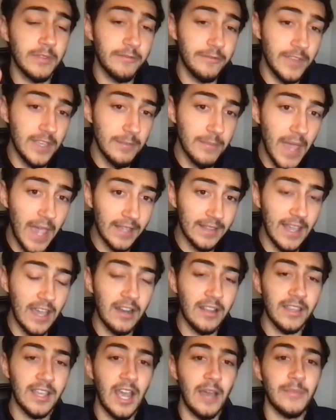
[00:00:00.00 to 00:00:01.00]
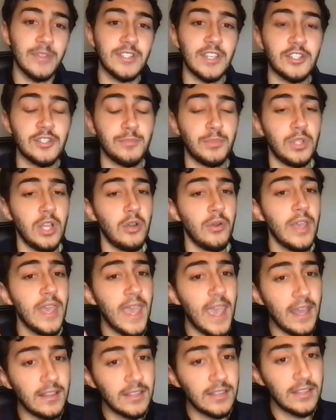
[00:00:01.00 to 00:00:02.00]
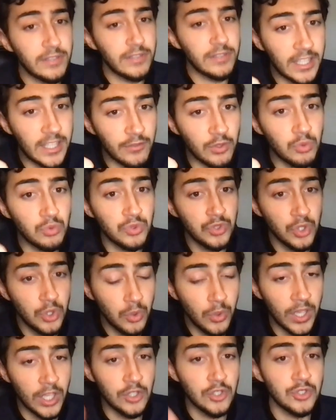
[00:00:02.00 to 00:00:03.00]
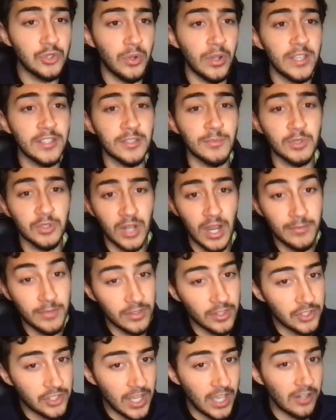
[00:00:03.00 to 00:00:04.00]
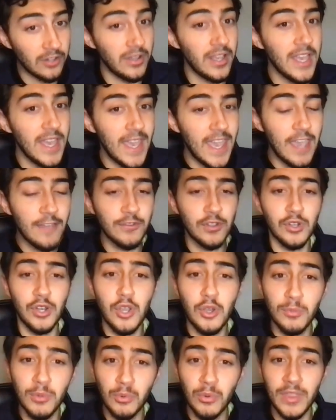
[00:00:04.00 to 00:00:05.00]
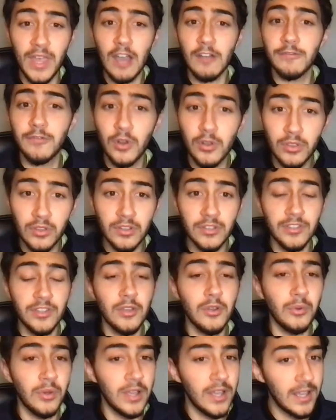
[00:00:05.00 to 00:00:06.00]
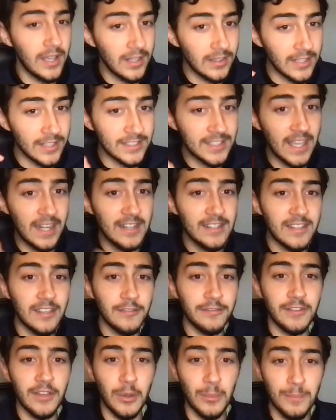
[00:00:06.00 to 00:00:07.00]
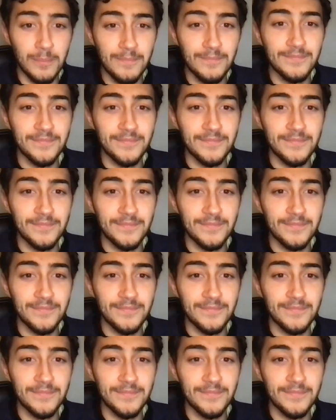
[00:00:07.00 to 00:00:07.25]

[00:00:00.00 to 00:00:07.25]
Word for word: feedback down in the comment section below and leave a like if you do enjoy, and subscribe to the channel if you're new. But without further ado, let's get into the film.